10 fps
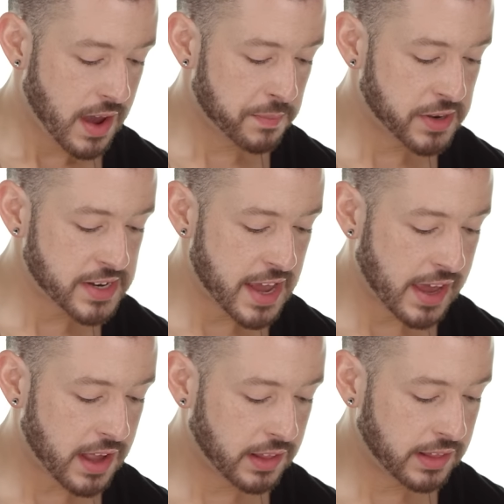I'm going to
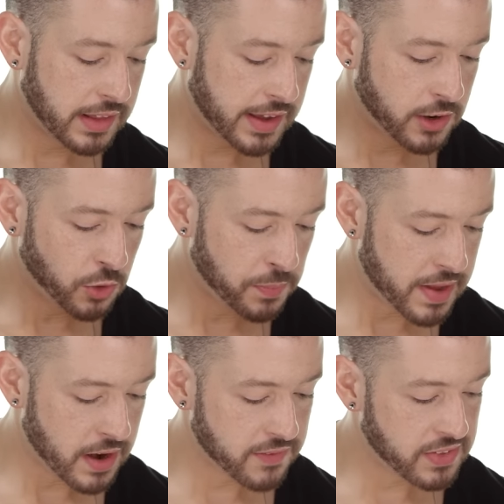take a little
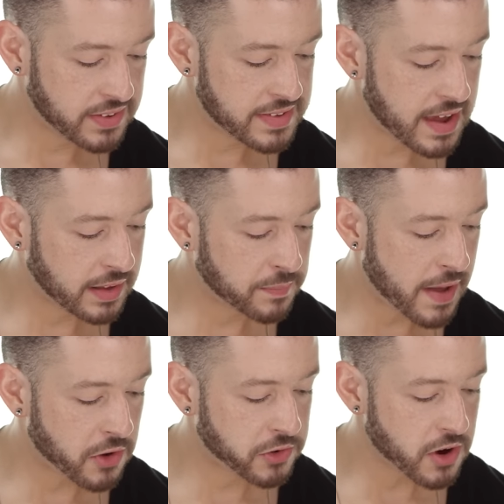bit of the setting
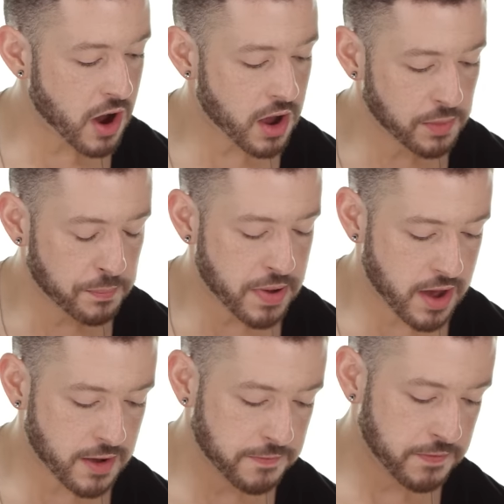powder on a
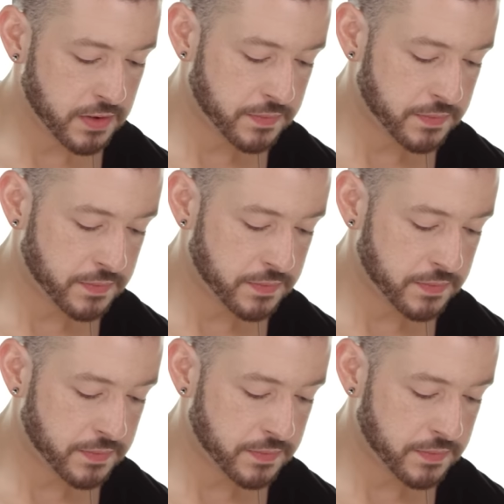puff.